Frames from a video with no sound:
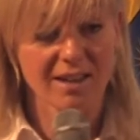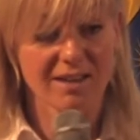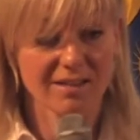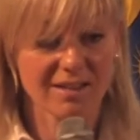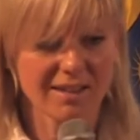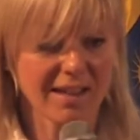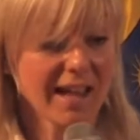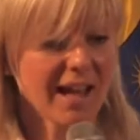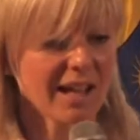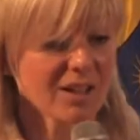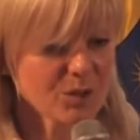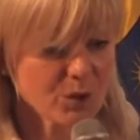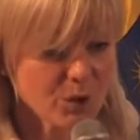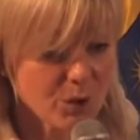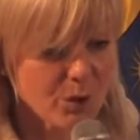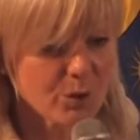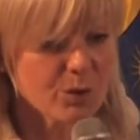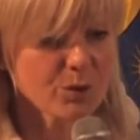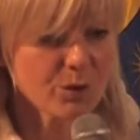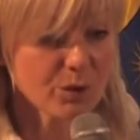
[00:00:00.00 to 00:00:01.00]
they had to
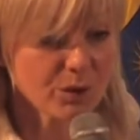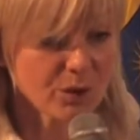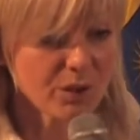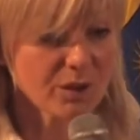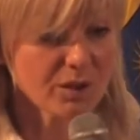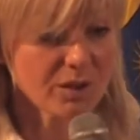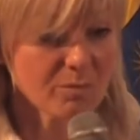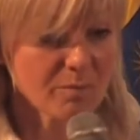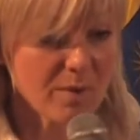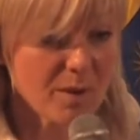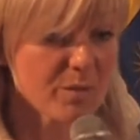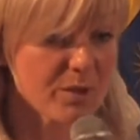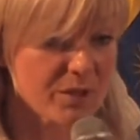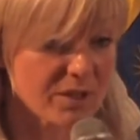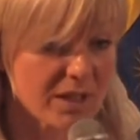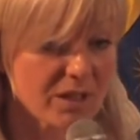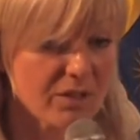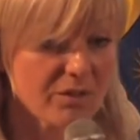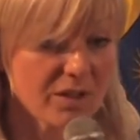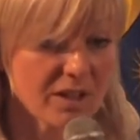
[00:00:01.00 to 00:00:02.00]
go to a member
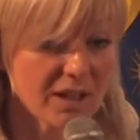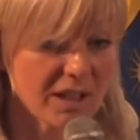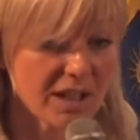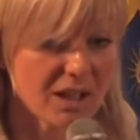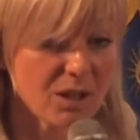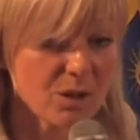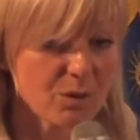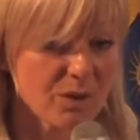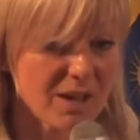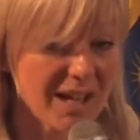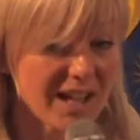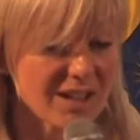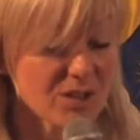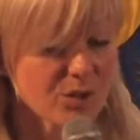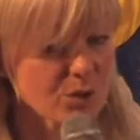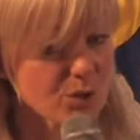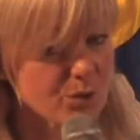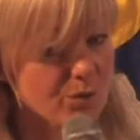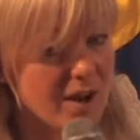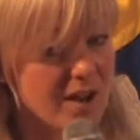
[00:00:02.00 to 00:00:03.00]
state of the EU, they had to
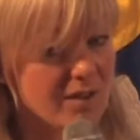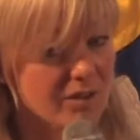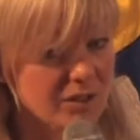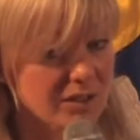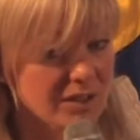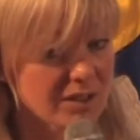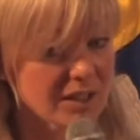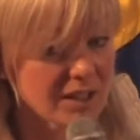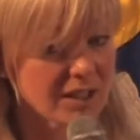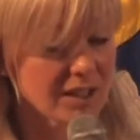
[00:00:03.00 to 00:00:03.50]
travel.